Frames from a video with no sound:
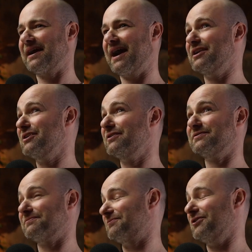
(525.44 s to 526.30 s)
and
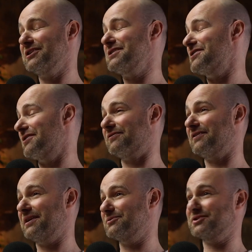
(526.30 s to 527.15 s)
funnily enough,
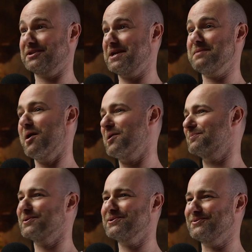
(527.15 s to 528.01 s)
it was a D minor
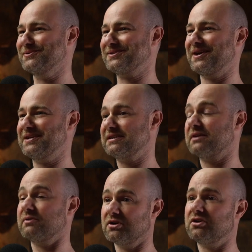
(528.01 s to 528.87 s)
blues. Yeah. And
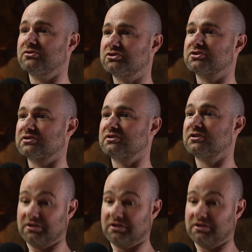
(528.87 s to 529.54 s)
your dad went, "Just..."